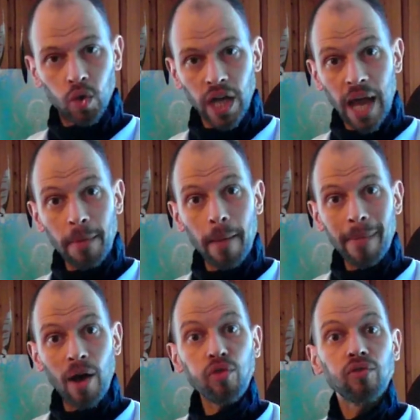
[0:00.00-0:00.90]
and my
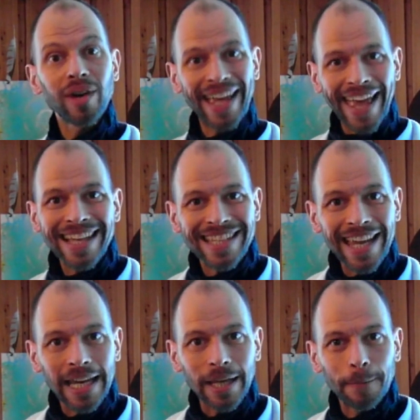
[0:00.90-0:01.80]
mouth for
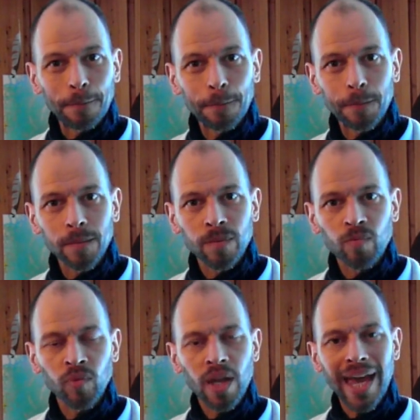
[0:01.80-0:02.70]
exhaling.
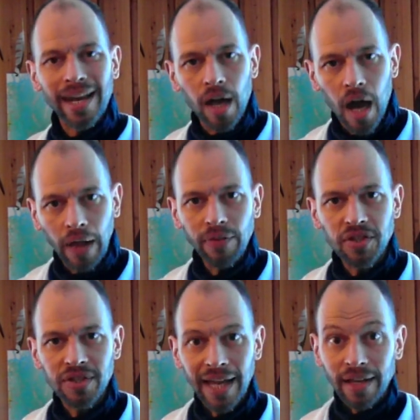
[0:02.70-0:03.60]
And
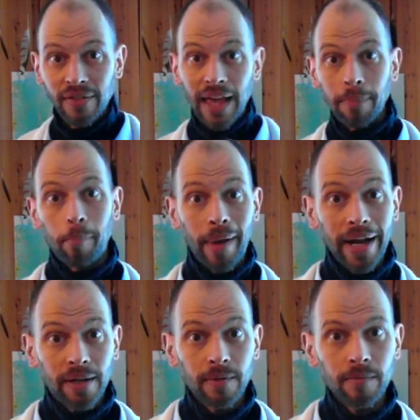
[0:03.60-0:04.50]
understanding that
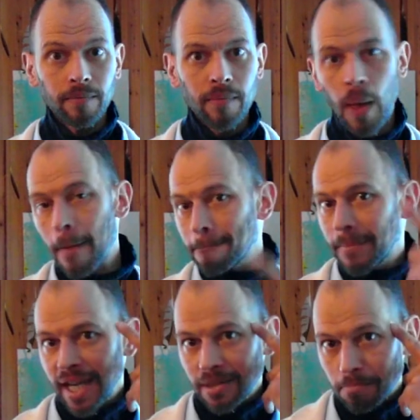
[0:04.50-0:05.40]
pattern
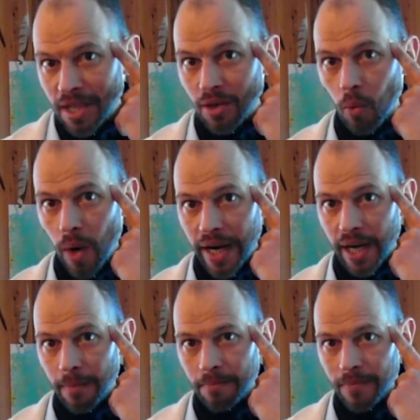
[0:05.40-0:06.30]
made me
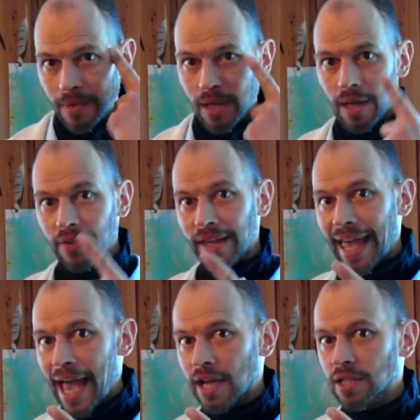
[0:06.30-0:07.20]
aware that
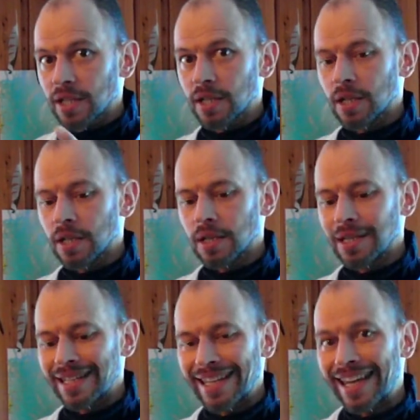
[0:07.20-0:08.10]
actually
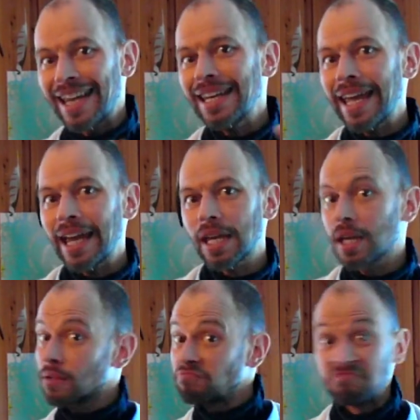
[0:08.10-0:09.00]

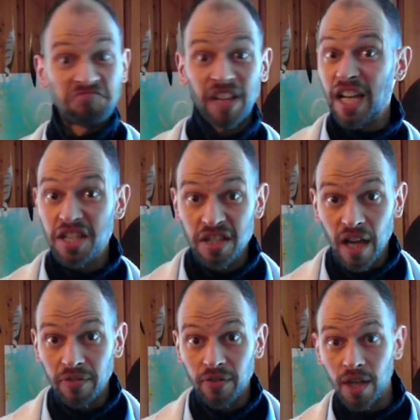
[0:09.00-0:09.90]
inhaling it's
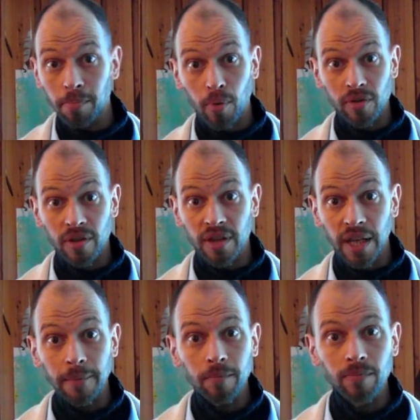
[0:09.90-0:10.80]
not the important
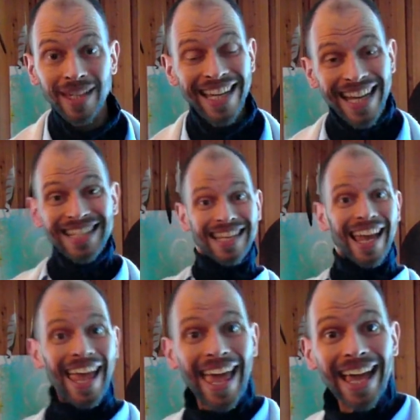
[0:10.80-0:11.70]
thing, it's
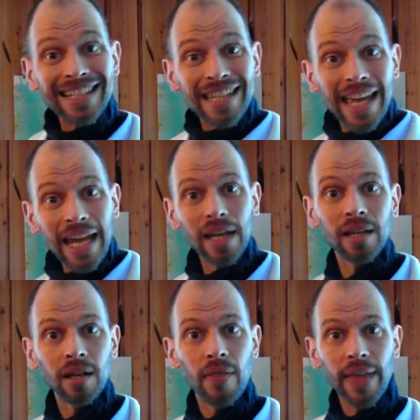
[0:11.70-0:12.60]

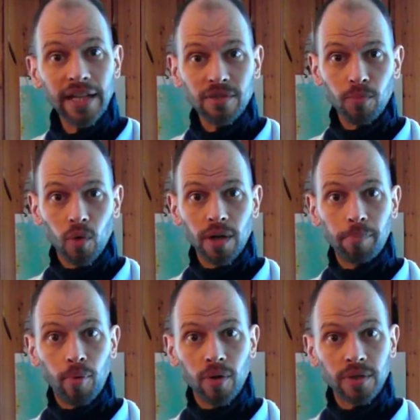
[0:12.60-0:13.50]
exhaling that's more
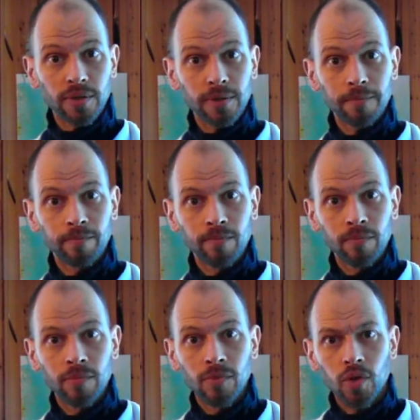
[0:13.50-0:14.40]
important.
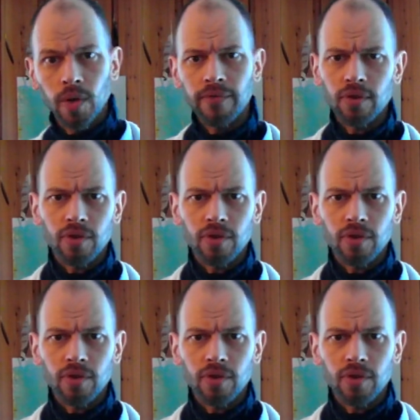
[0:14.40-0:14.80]
So if you're